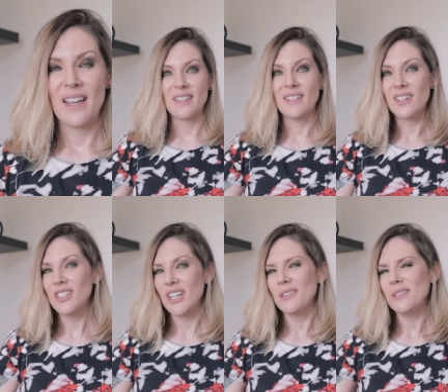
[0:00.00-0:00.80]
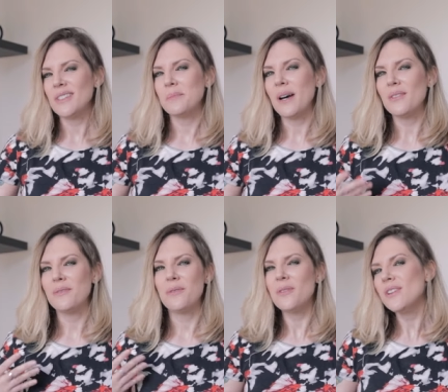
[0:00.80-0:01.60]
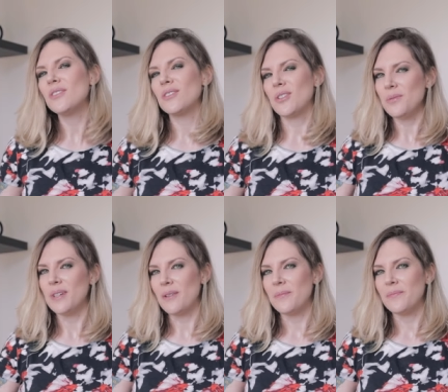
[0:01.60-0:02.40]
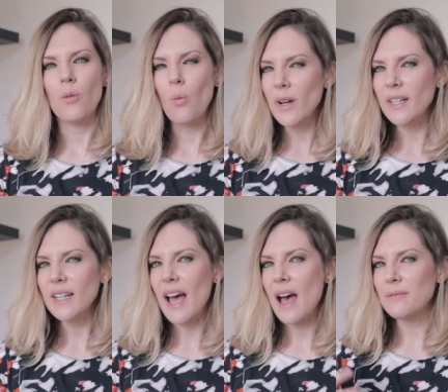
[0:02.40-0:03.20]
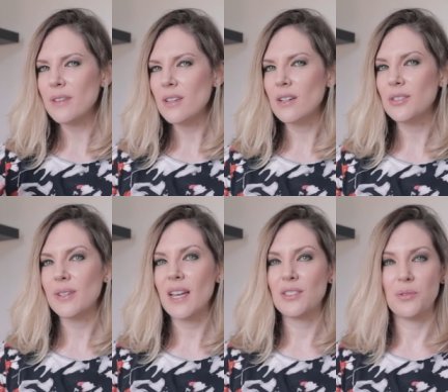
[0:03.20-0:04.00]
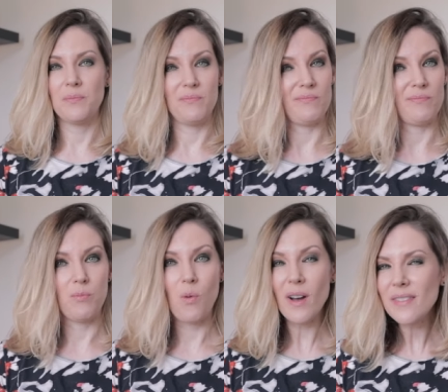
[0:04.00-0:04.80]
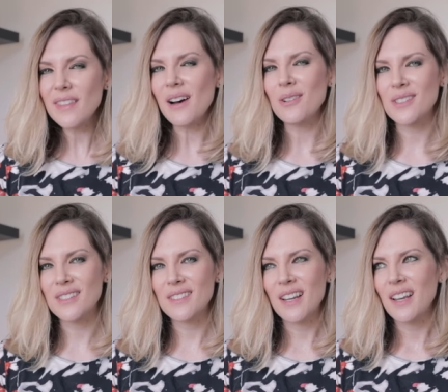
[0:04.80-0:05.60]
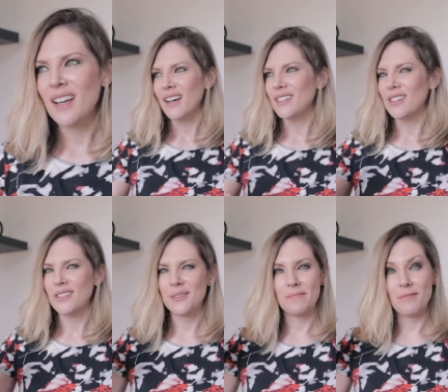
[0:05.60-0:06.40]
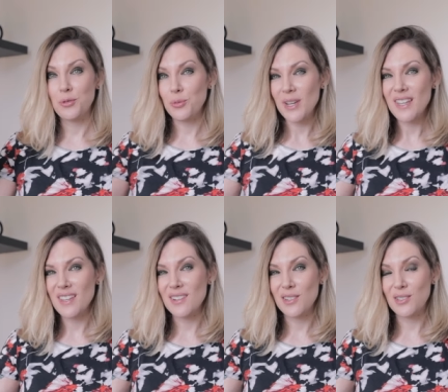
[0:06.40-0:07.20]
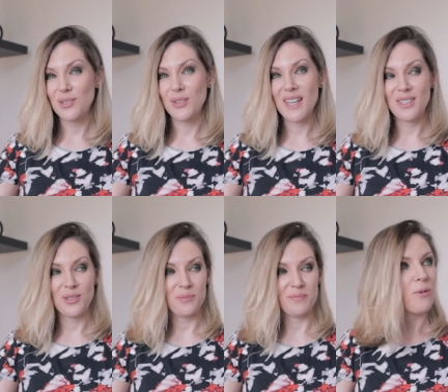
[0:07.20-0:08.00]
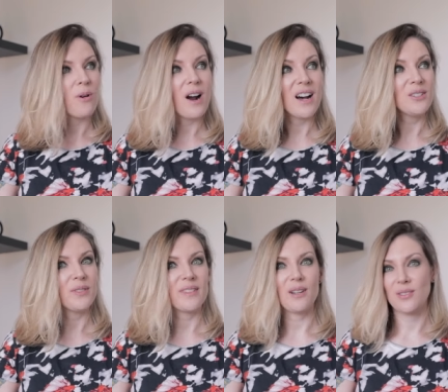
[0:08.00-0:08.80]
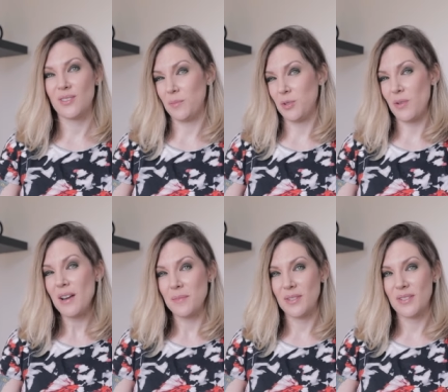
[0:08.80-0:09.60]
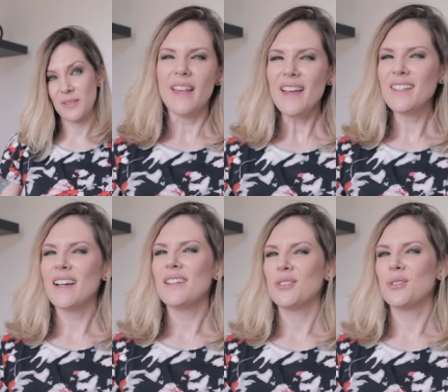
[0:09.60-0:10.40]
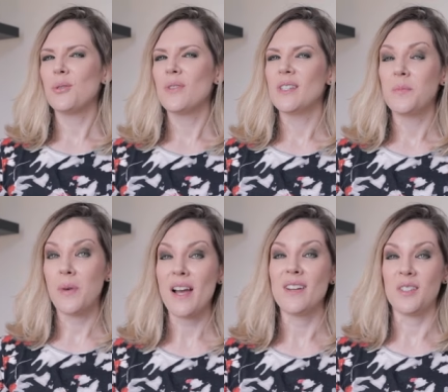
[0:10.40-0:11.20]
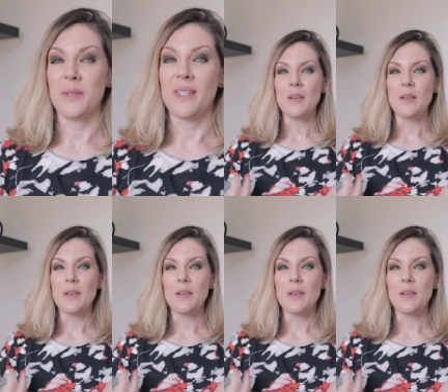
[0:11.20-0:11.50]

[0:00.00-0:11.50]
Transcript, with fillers: And her channel is about 4 years old now. 1.5 years to get to 1,000, another 3 years to get to 400,000 subscribers. That kind of story inspires me.